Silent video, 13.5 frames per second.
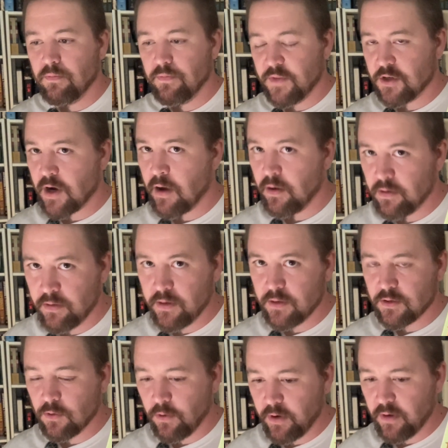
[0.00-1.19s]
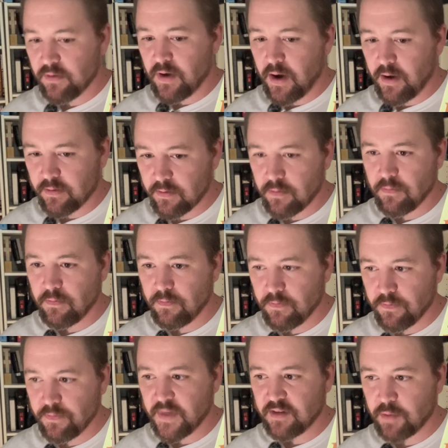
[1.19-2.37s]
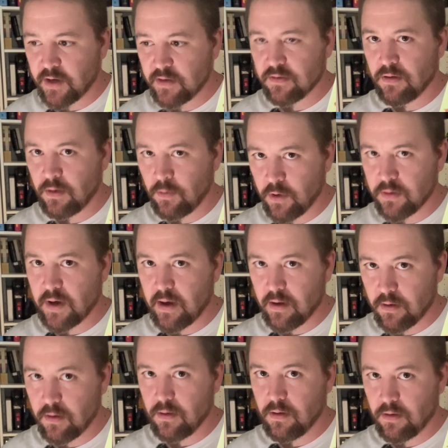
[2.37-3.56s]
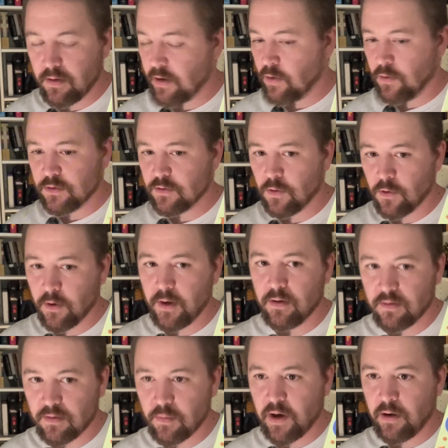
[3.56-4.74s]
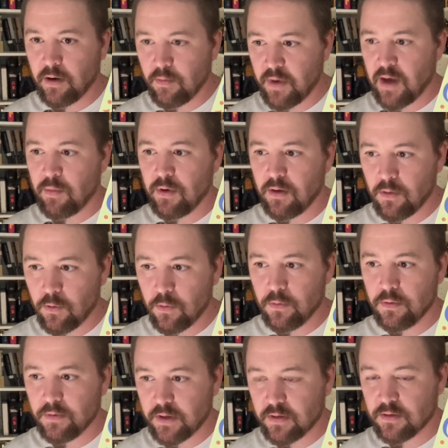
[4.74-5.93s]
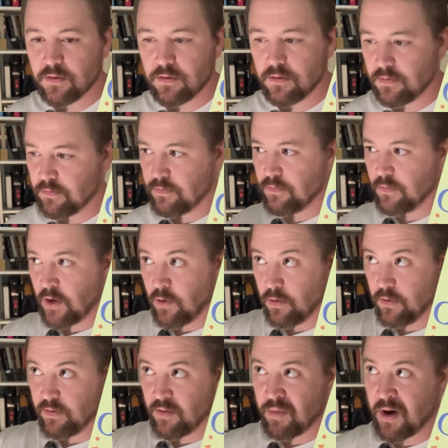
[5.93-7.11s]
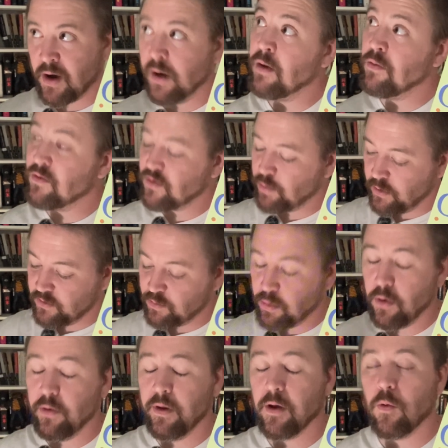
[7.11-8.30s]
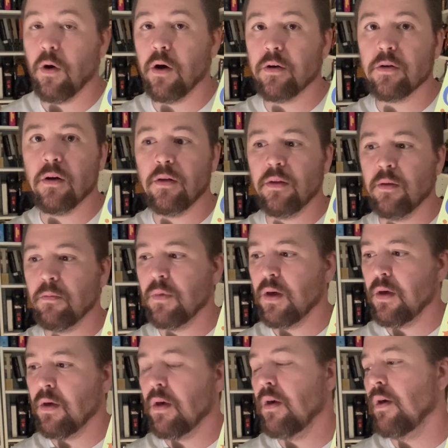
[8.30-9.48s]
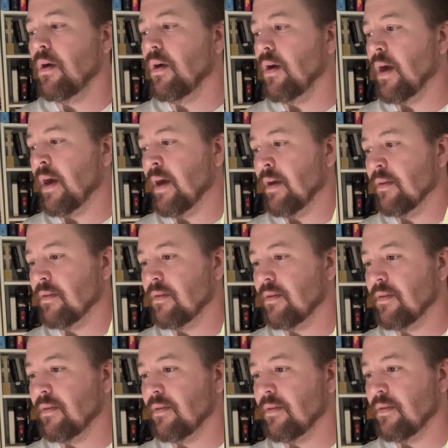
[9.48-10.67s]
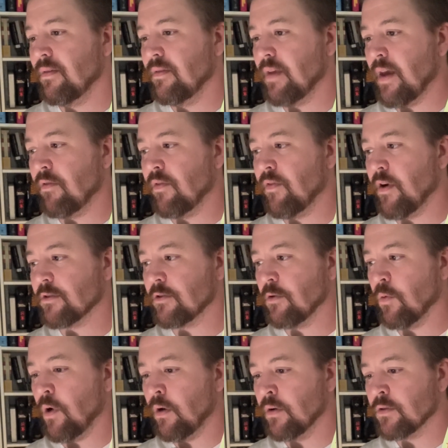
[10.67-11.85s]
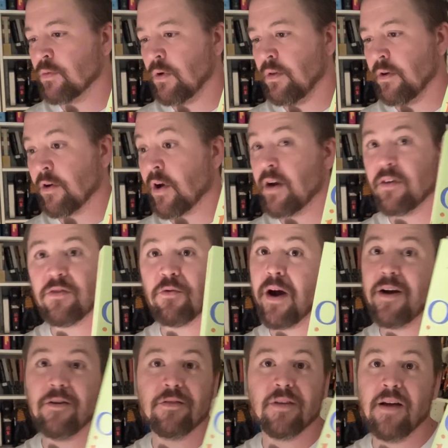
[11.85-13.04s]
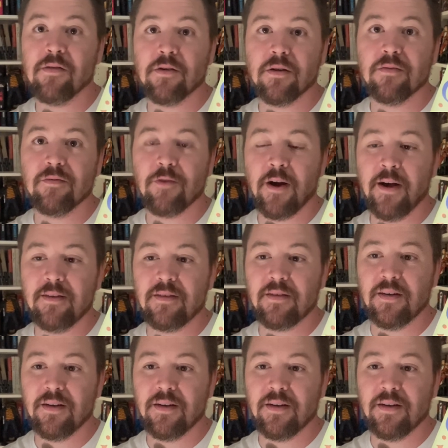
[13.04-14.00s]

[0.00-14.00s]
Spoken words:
The child in this story is not. That's basically what that whole story is about, a baby who gets a hold of the pot and spills boiling water on them. And David Foster Wallace, one of the greatest writers ever, right?